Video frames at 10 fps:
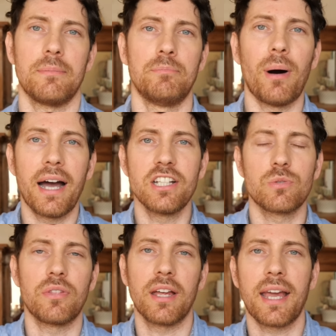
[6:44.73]
It
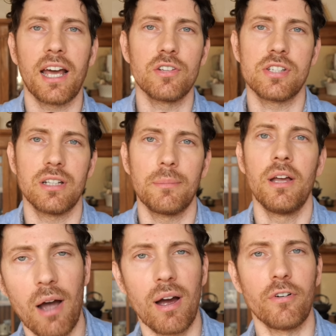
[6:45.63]
binds with the calcium.
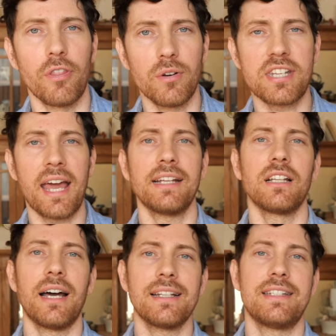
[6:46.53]
However, those
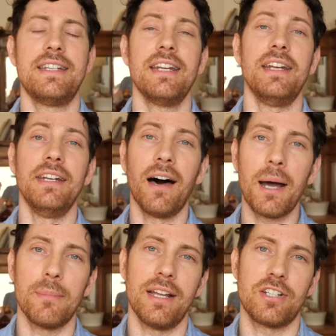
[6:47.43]
headlines did
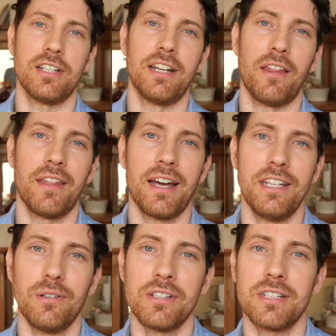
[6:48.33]
not mention
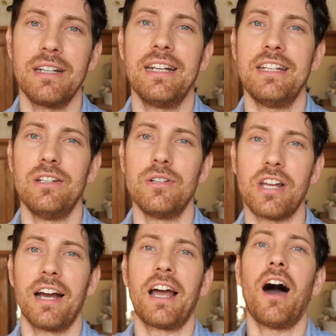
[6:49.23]
that you also need to use
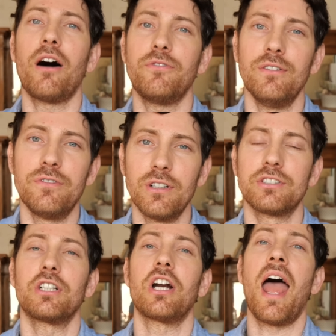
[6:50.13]
a coffee coffee
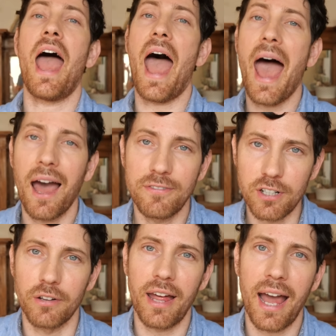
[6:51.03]
filter
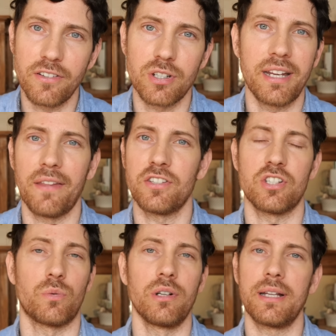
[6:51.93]
after that. So yeah, this
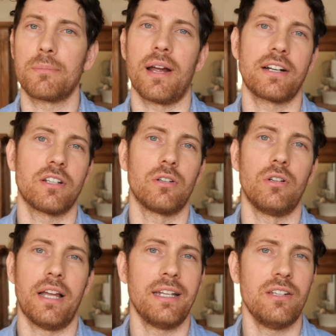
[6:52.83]
is really
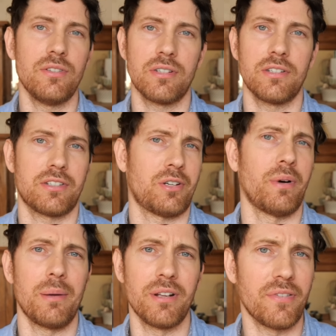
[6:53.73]
impractical and uses
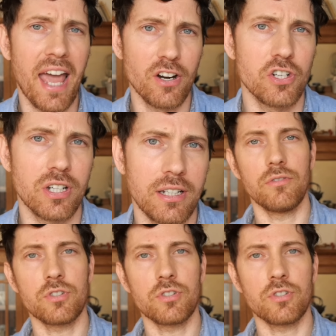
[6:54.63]
quite a bit of energy.